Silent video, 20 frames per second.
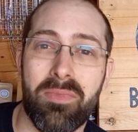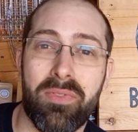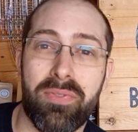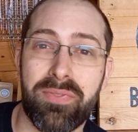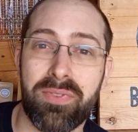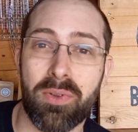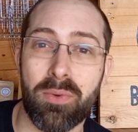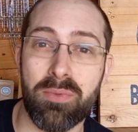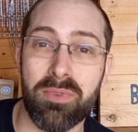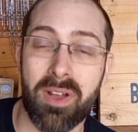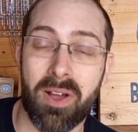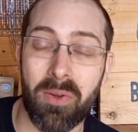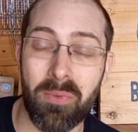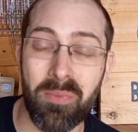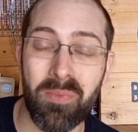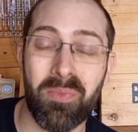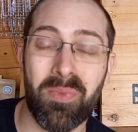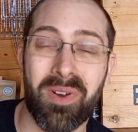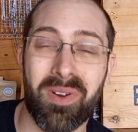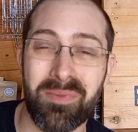fuel
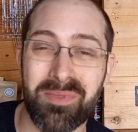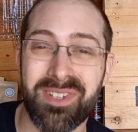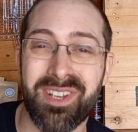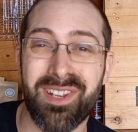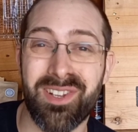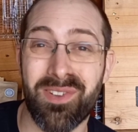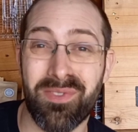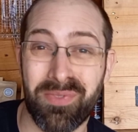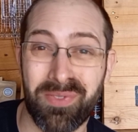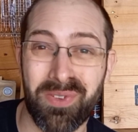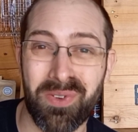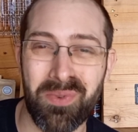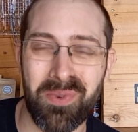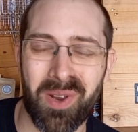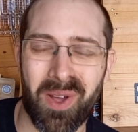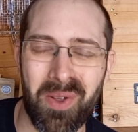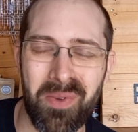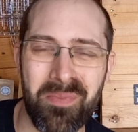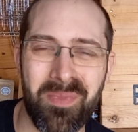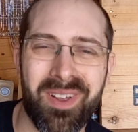dome, when I'm setting the fuel
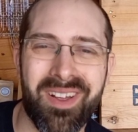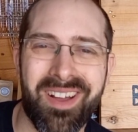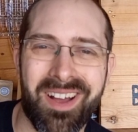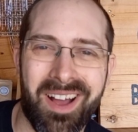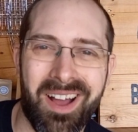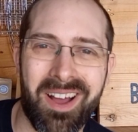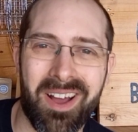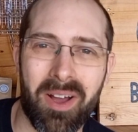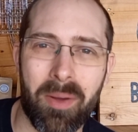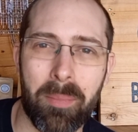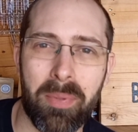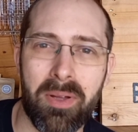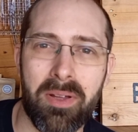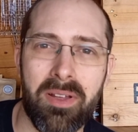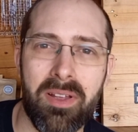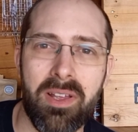dome up,